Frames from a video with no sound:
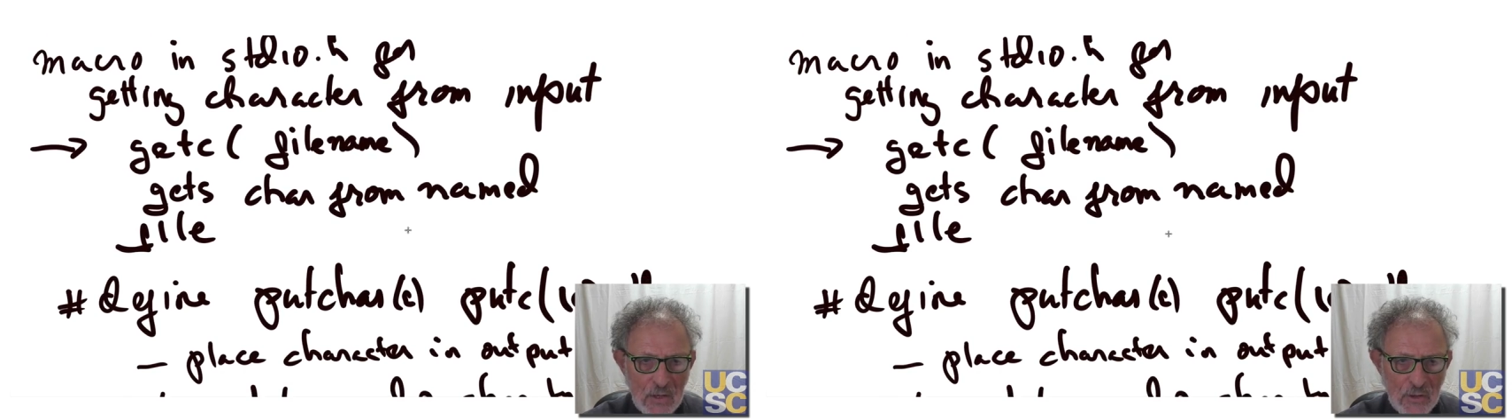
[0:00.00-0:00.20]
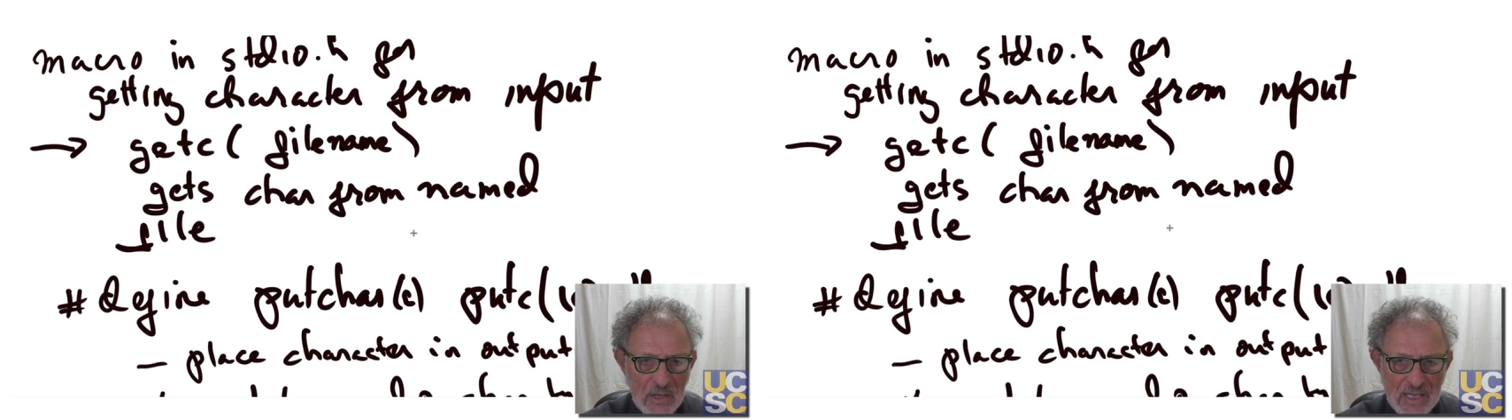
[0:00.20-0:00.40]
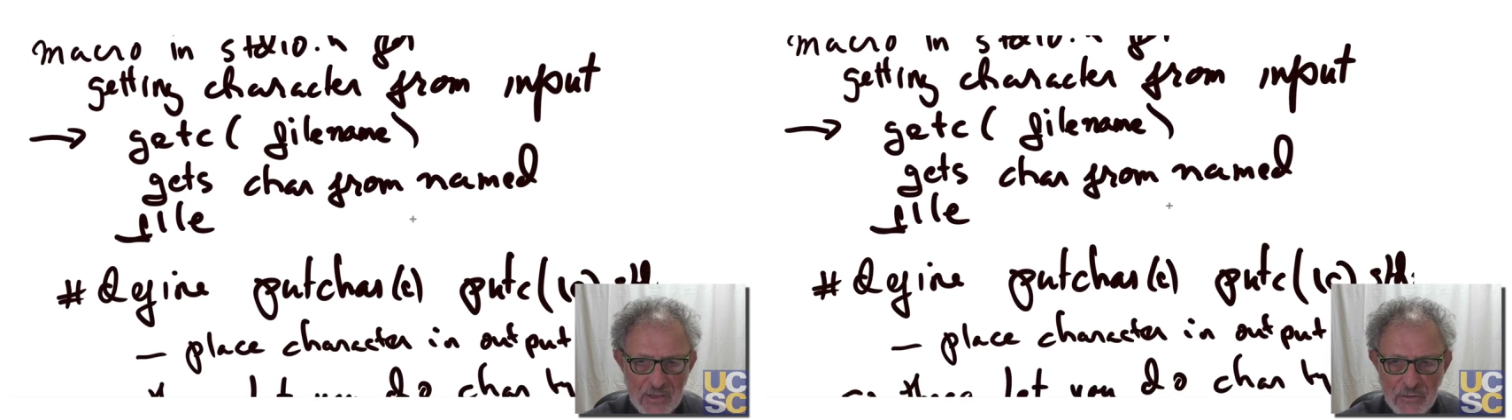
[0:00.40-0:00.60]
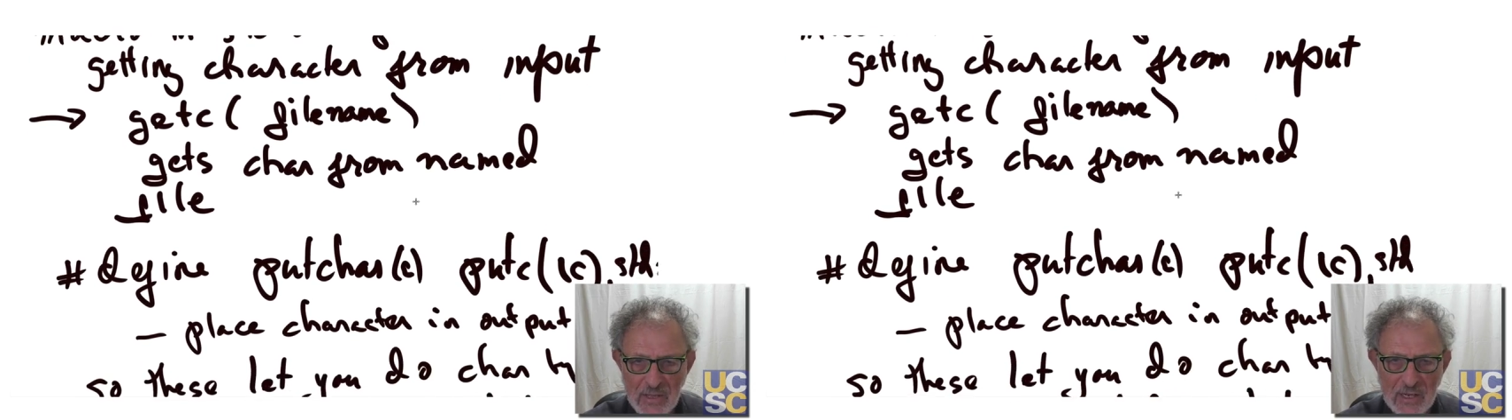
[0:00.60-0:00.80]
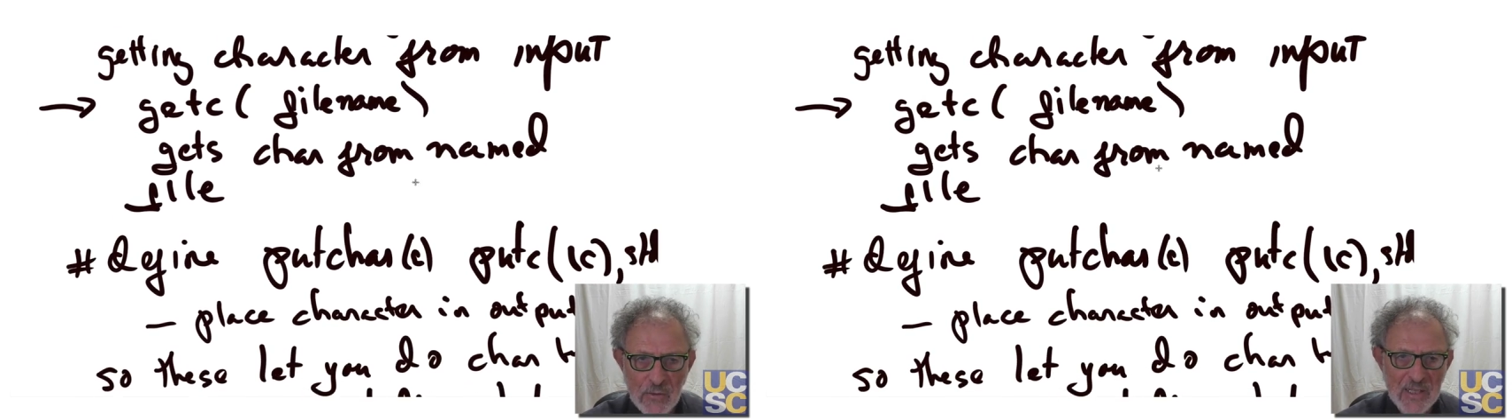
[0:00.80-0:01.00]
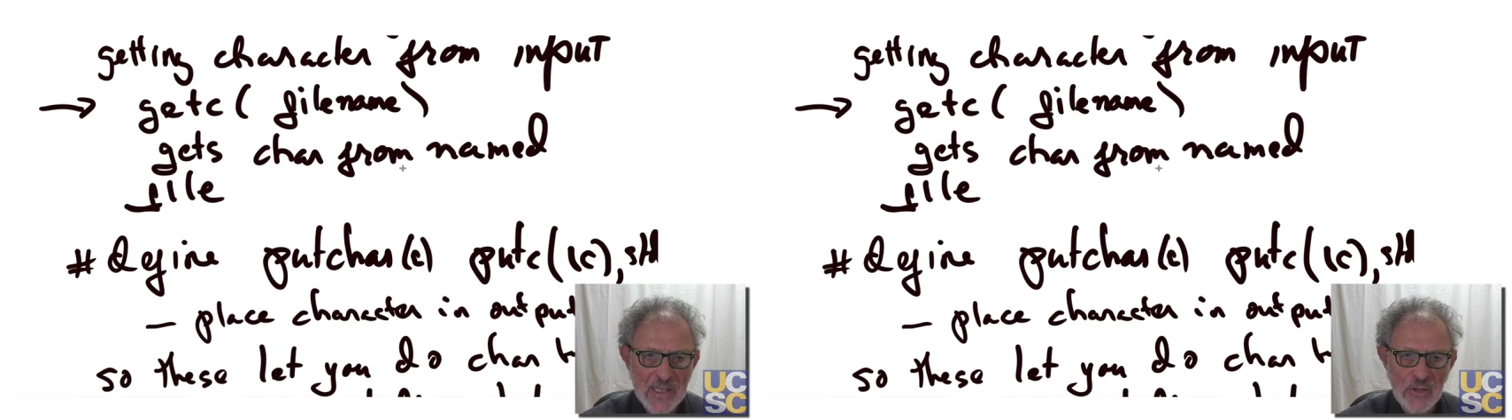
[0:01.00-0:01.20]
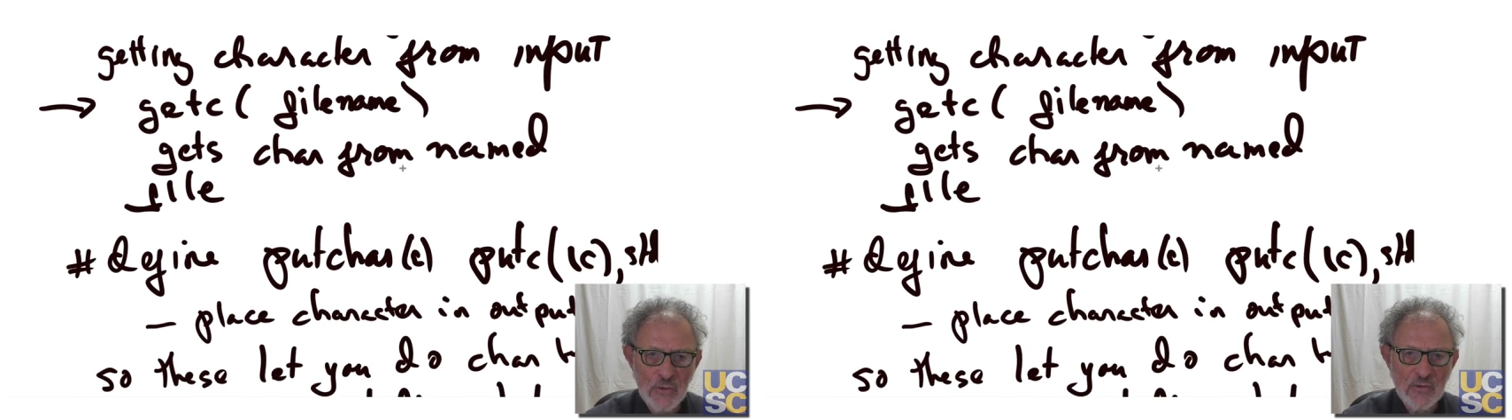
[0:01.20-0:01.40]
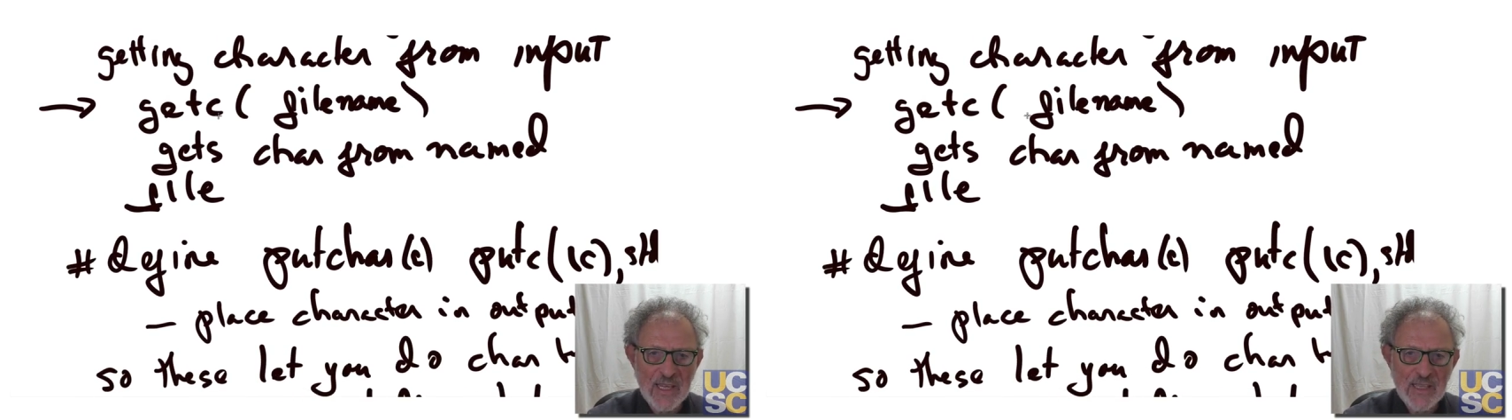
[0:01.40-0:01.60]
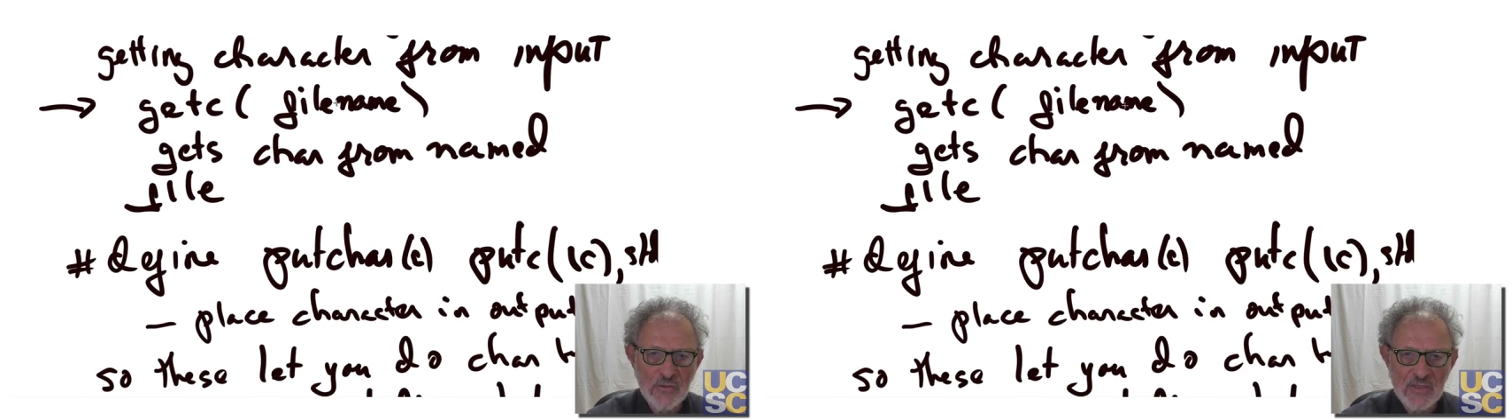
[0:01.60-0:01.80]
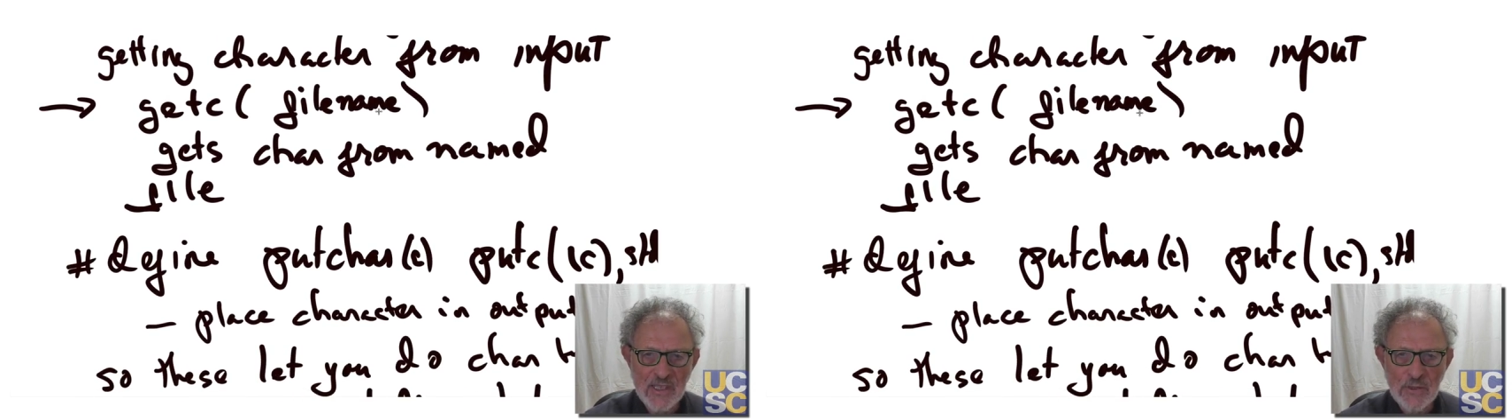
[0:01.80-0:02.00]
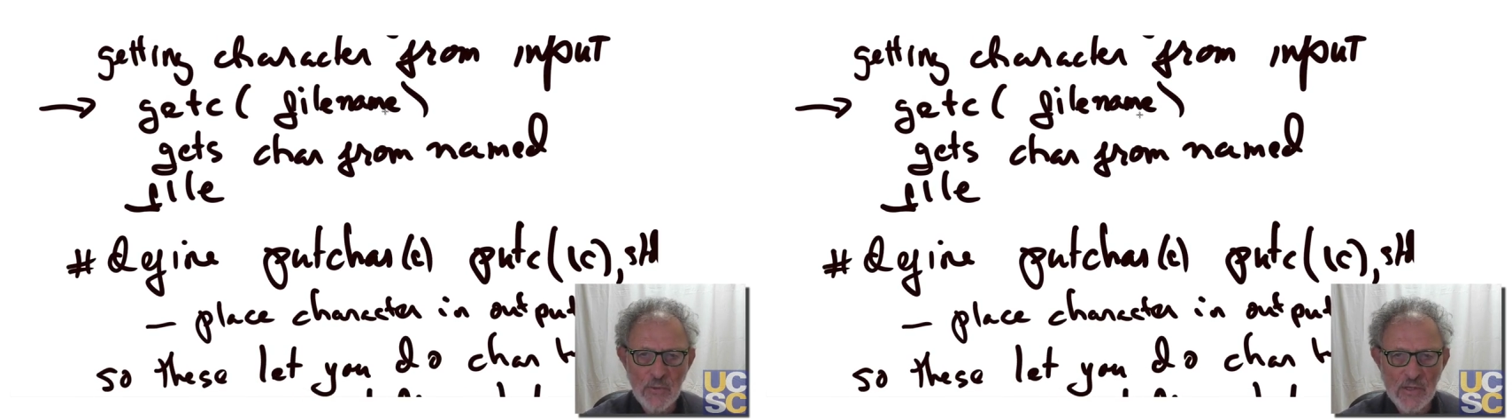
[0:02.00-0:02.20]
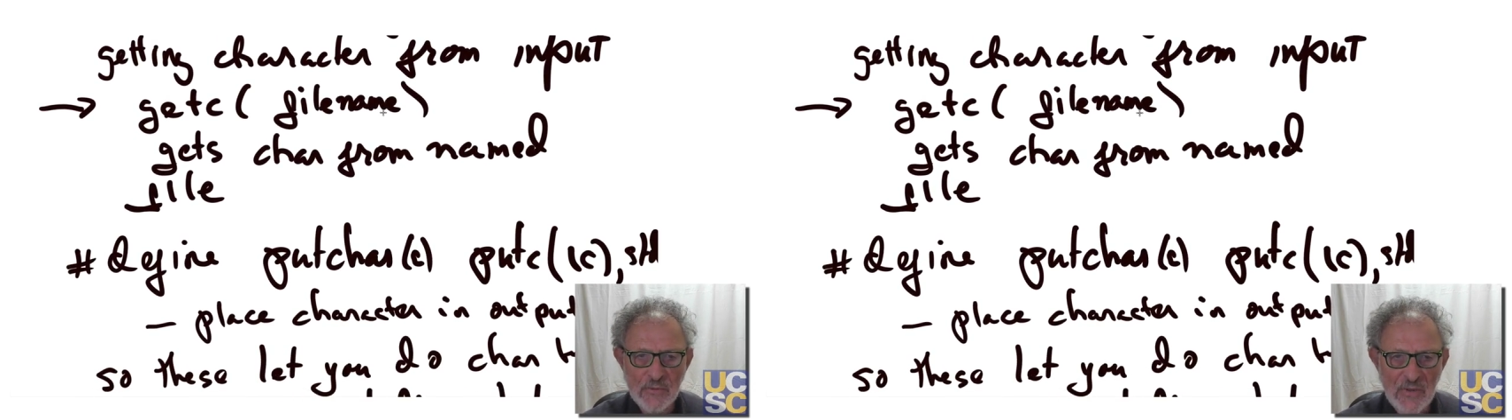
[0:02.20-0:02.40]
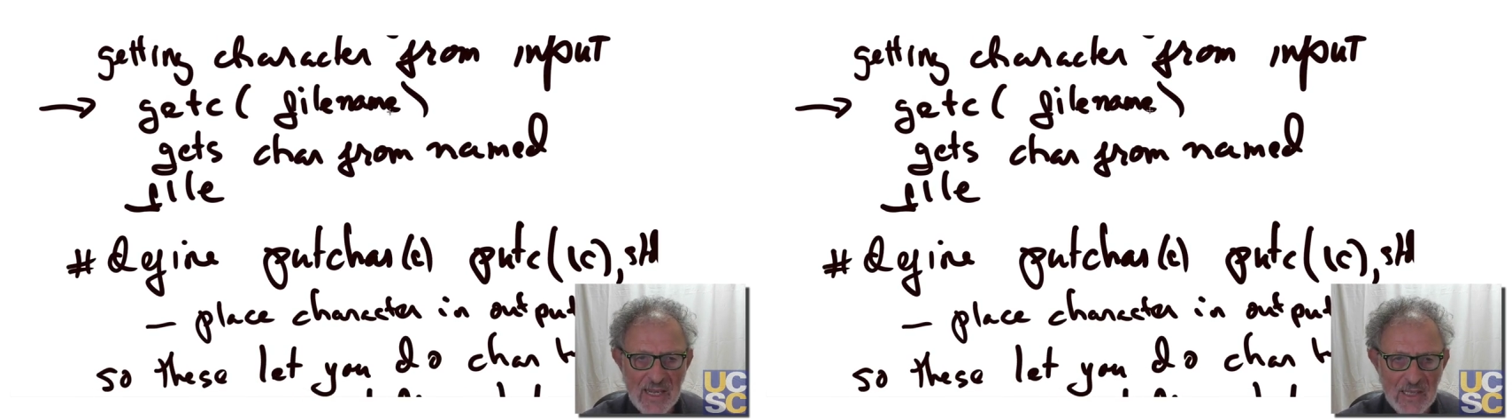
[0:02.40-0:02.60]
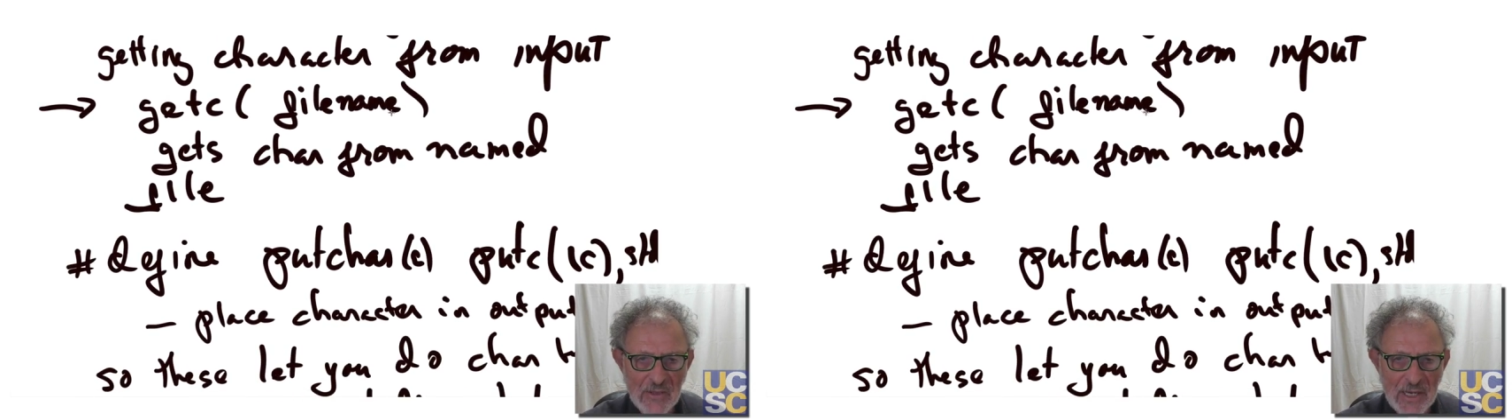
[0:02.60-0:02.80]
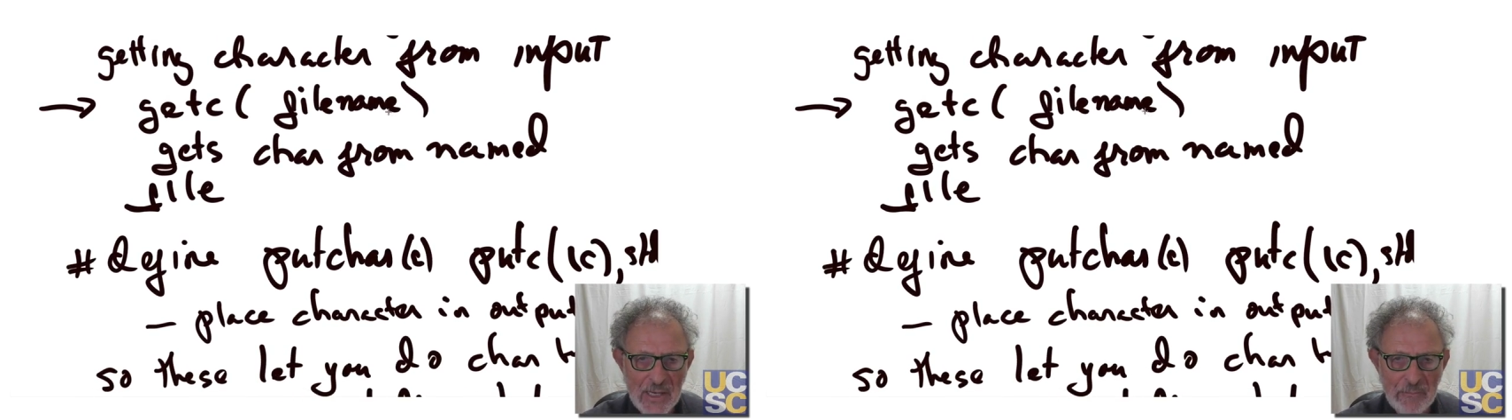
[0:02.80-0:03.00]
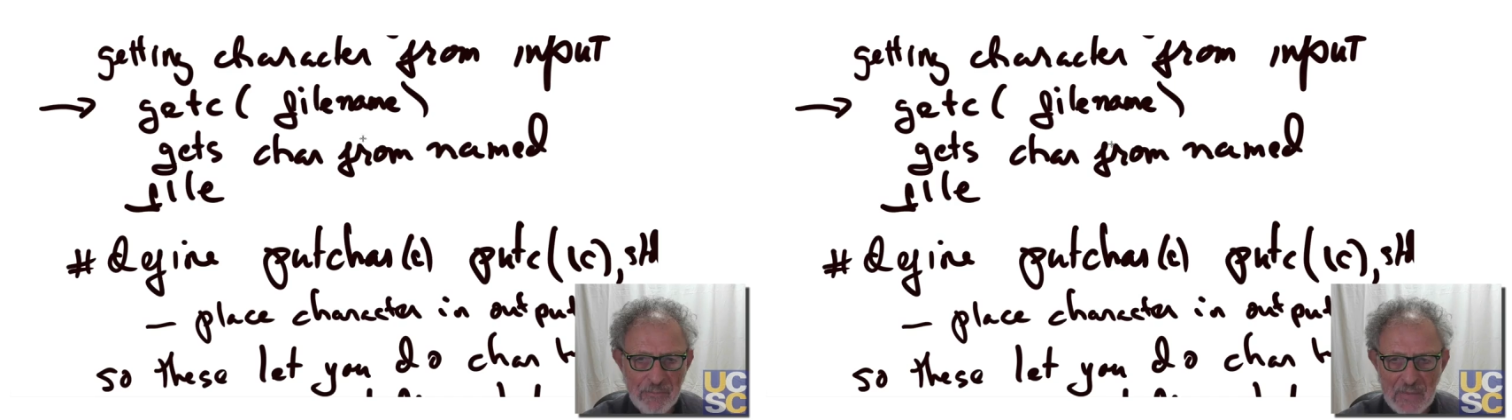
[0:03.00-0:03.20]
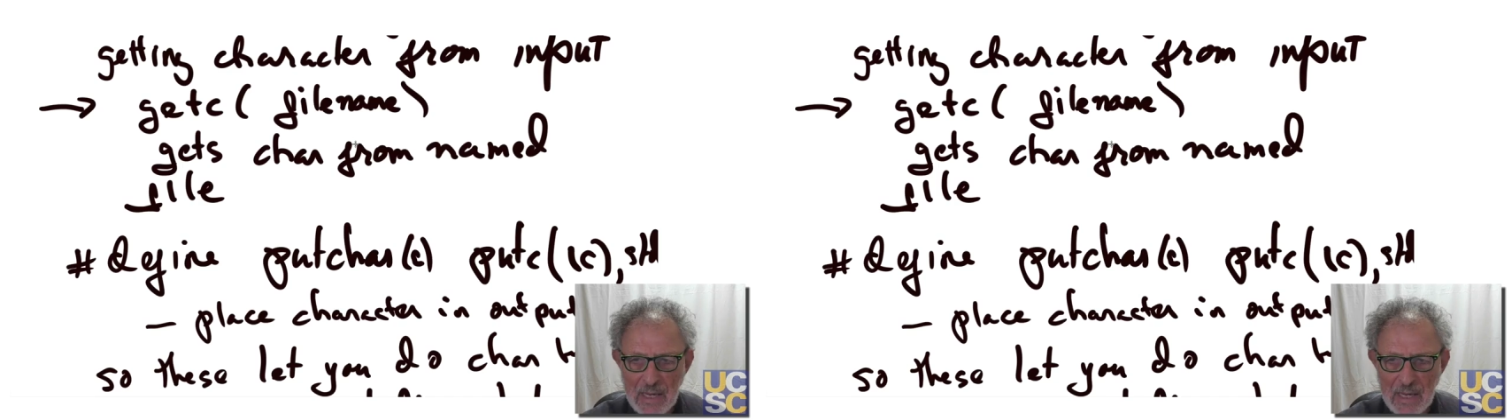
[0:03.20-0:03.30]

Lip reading: You can generally use get c with a file name,